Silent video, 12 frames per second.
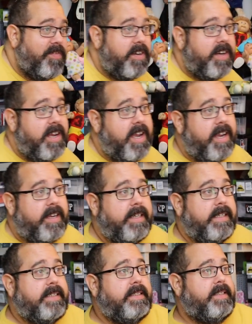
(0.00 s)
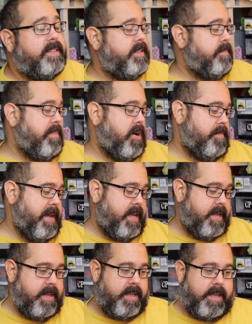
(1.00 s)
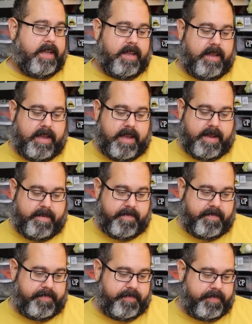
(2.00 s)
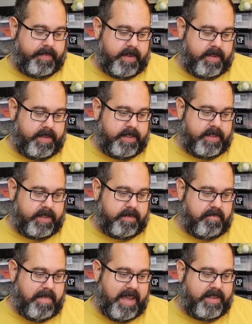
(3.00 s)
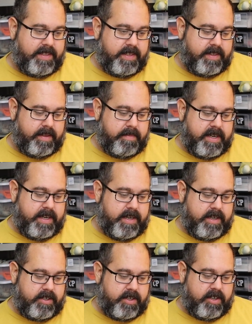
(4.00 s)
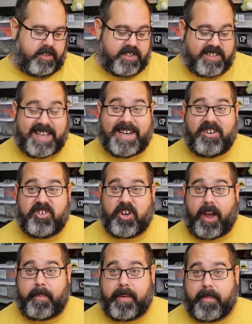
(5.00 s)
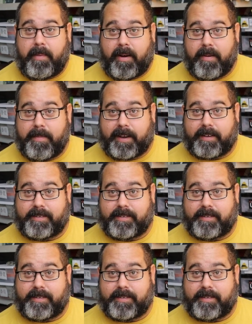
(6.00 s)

for today, the Barbie. Um, this is Macy's limited edition City Shopper Barbie